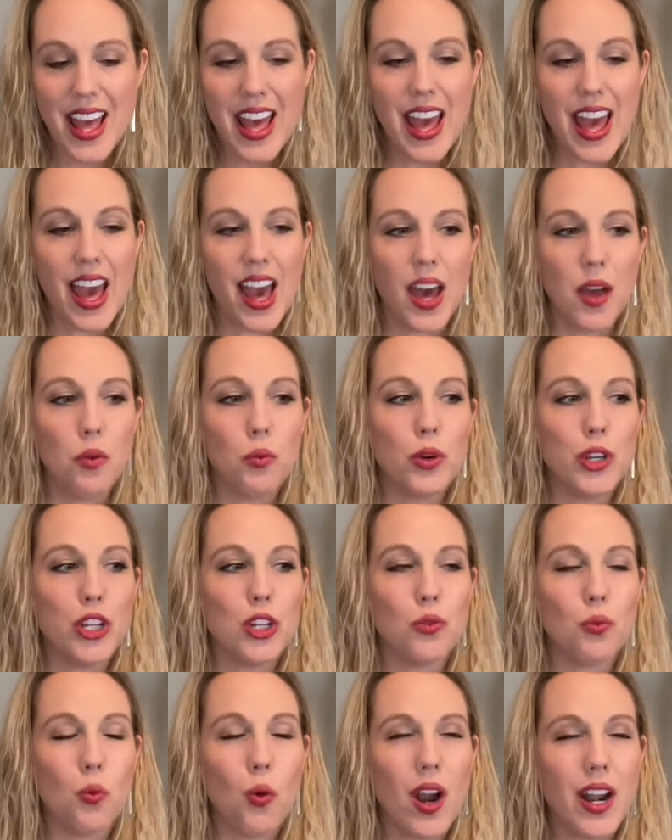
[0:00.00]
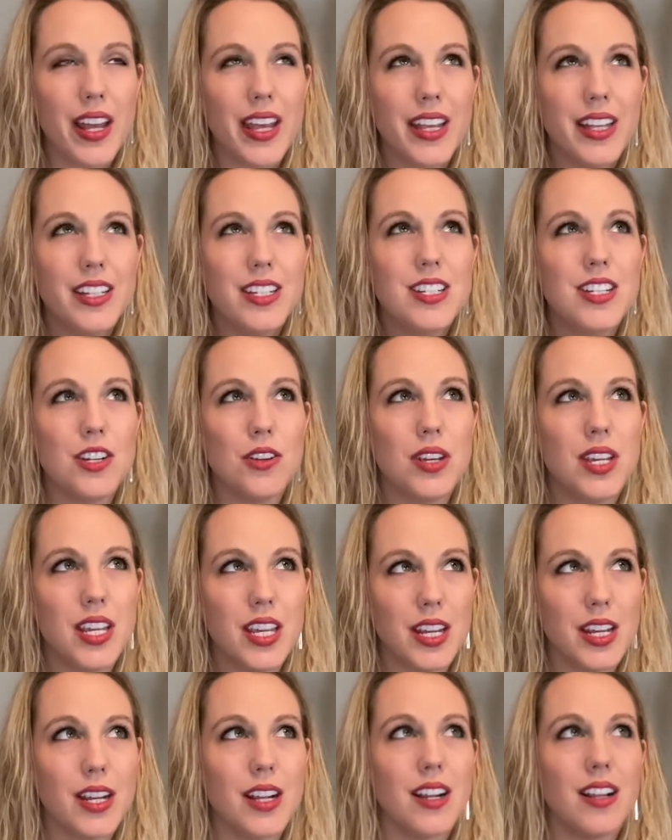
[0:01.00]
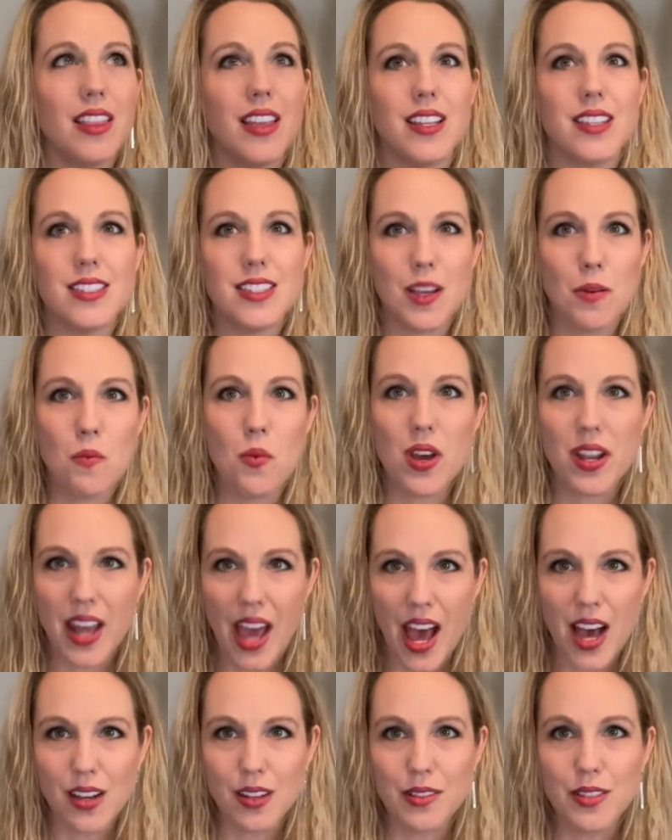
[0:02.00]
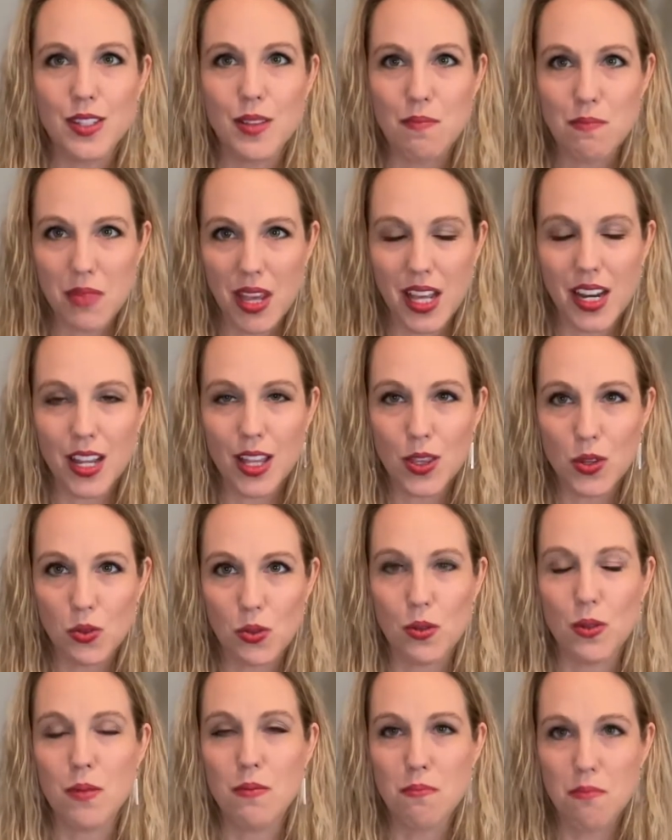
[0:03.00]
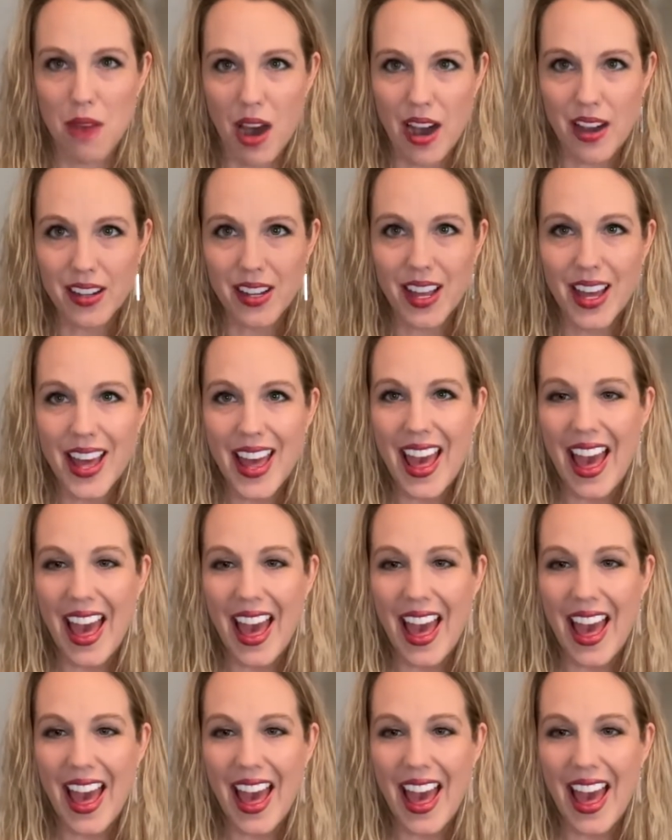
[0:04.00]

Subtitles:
And when you're wanting to hear that someone else made it through the muck